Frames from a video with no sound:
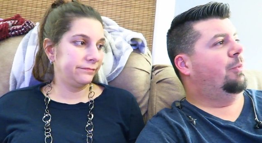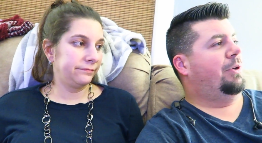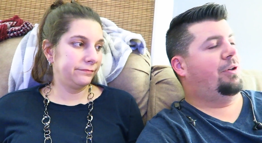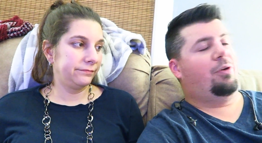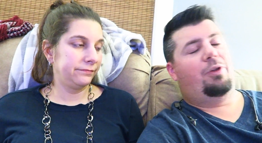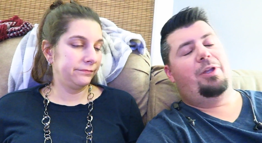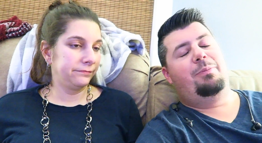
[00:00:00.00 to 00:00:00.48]
Speaker 1: We
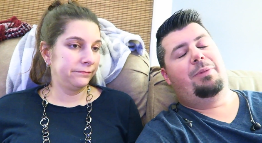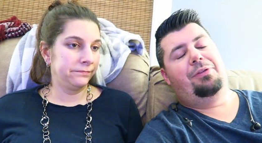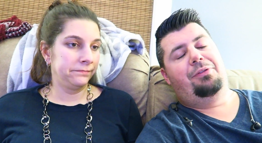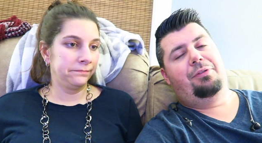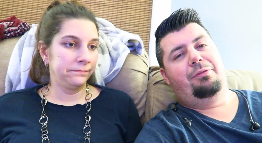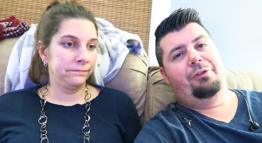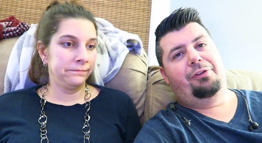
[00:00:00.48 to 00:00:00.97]
totally
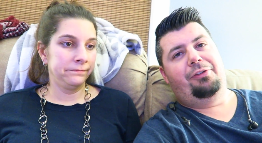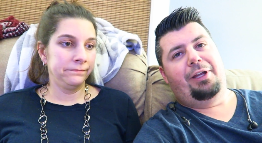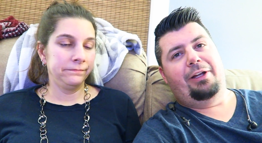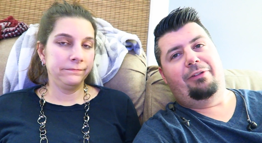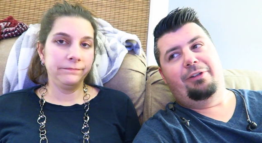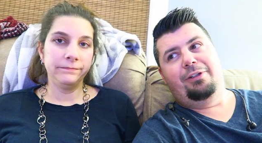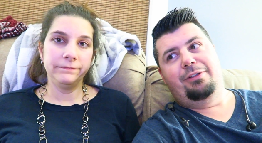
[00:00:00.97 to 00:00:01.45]
missed
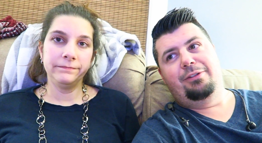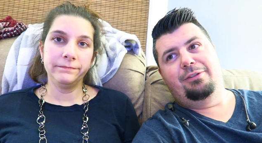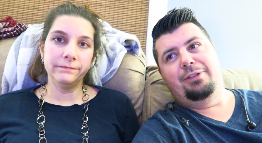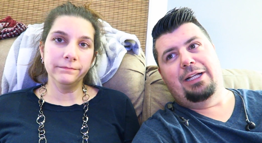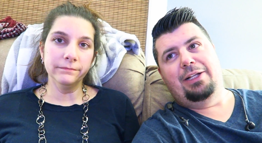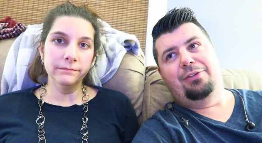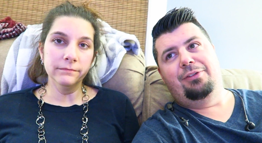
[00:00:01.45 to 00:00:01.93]
recycling
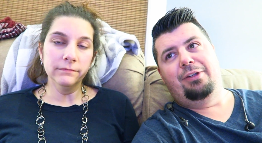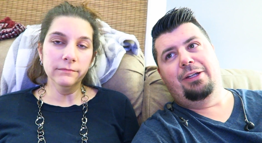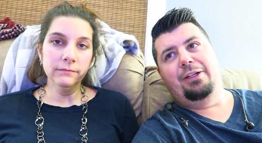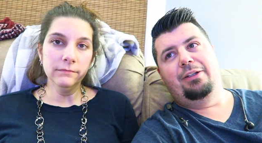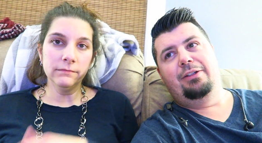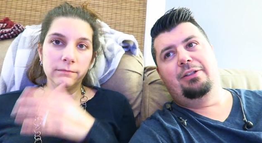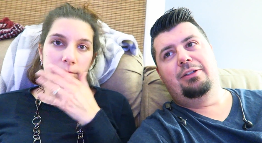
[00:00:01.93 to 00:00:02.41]
last
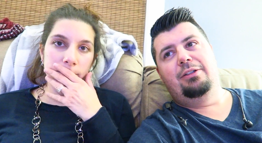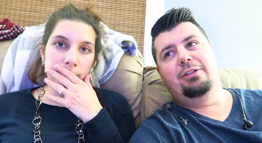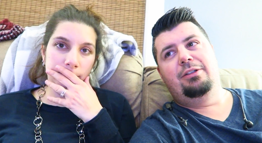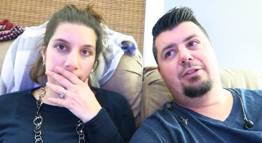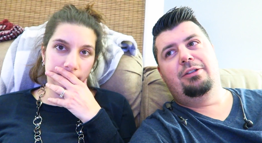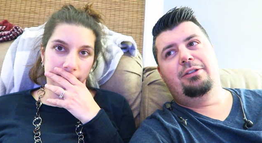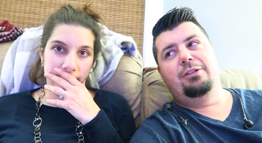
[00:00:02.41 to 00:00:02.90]
night.
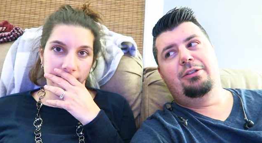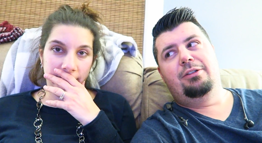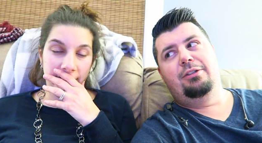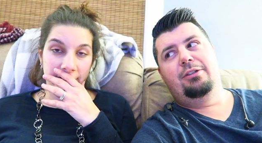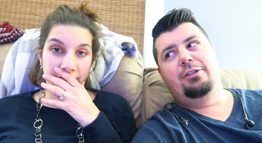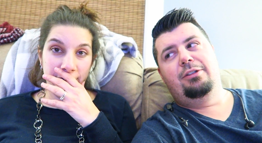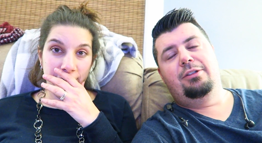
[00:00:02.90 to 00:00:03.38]

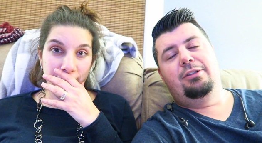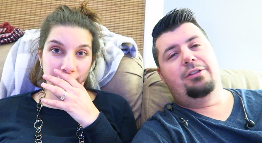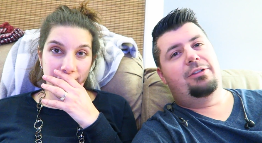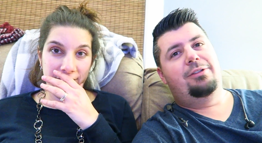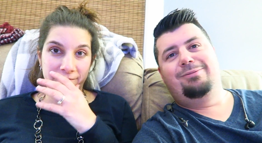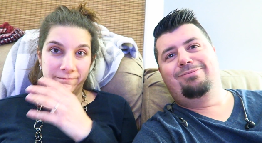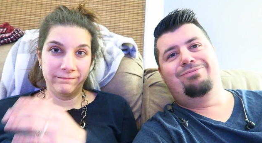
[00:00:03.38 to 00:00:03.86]

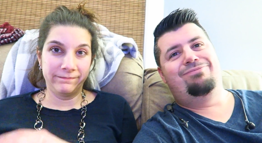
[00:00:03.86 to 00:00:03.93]
Excuse.